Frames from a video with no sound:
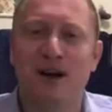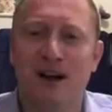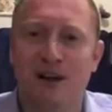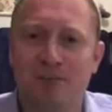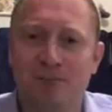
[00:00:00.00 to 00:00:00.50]

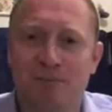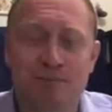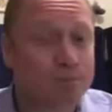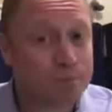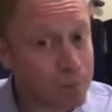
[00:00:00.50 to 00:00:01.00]
very
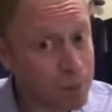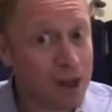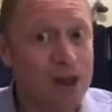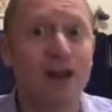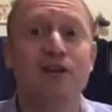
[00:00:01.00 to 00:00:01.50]
interesting person
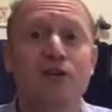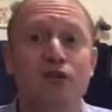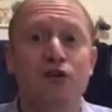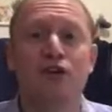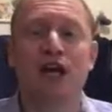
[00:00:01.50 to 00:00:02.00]
called
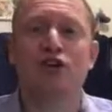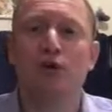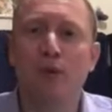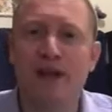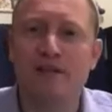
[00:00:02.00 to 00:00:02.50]
Bunny
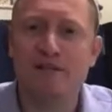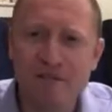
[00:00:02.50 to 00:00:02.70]
Wang,